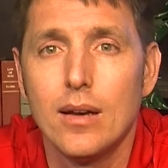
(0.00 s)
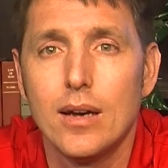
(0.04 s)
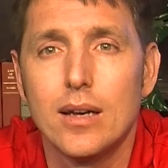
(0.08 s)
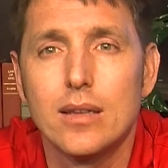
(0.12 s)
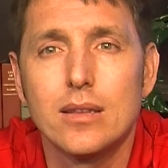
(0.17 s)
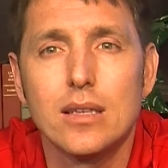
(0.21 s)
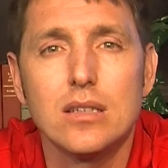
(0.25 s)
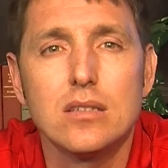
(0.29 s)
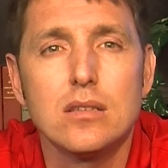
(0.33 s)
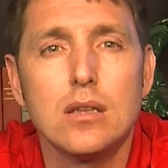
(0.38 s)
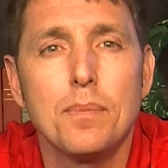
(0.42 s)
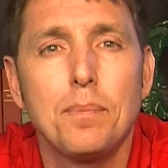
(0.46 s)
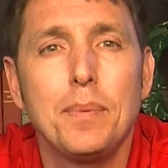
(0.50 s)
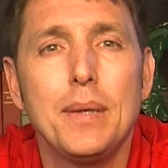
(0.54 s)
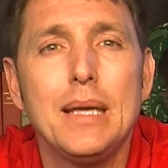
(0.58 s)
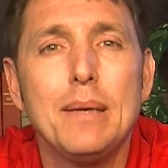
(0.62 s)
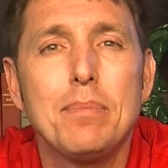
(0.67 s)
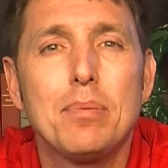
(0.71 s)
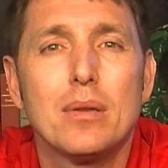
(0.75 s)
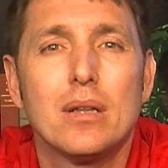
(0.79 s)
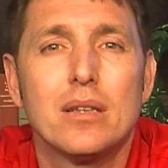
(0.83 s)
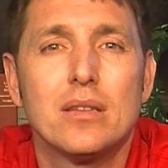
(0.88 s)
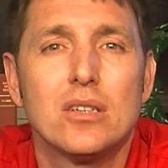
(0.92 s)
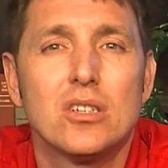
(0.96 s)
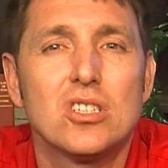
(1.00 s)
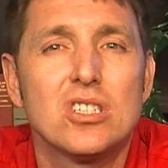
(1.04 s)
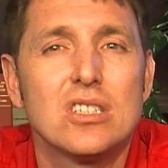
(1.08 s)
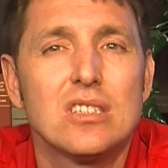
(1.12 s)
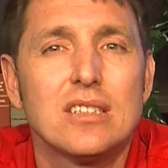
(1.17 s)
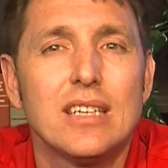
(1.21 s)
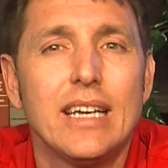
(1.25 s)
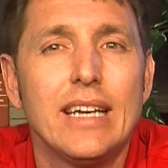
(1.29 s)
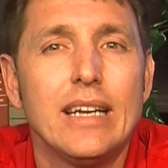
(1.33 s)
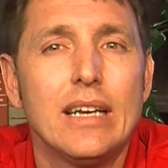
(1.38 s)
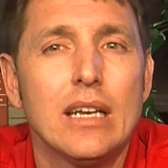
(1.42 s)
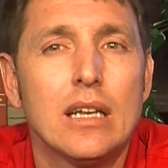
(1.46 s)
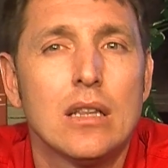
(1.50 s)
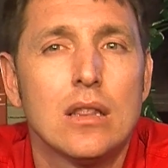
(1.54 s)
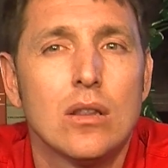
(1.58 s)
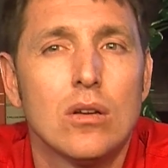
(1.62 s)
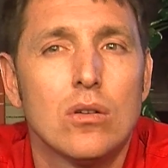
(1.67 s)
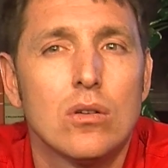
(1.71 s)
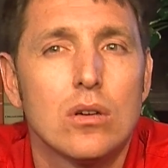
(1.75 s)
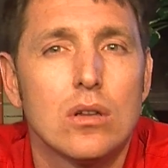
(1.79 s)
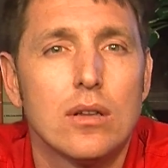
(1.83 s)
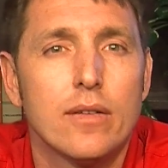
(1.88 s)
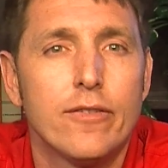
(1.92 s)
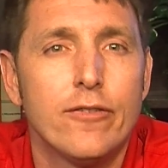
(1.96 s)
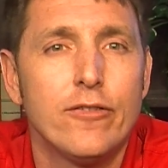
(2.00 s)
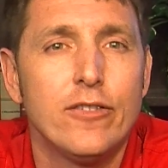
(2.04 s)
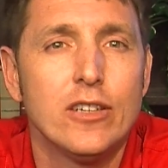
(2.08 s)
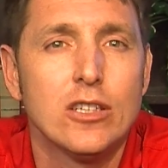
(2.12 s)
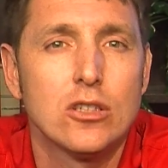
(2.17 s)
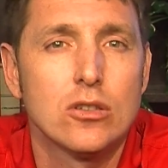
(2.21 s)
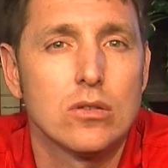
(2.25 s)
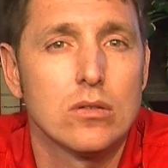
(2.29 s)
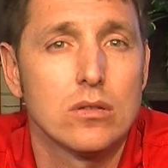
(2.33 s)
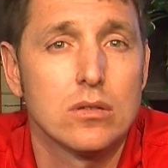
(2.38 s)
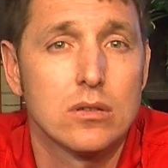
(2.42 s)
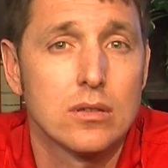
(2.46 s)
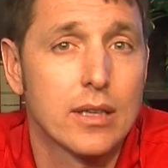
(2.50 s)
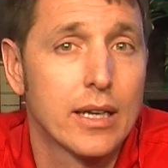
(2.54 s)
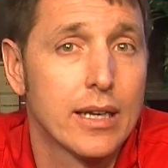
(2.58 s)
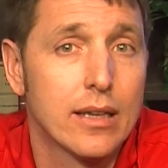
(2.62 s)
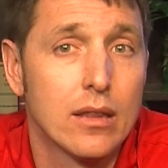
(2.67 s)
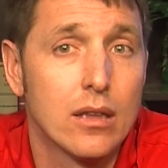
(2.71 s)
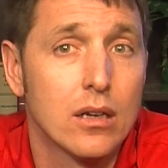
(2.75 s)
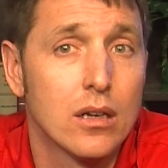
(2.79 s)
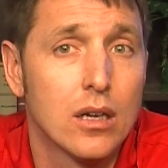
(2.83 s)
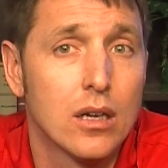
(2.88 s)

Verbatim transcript: Unless the people in their state and local officials, like the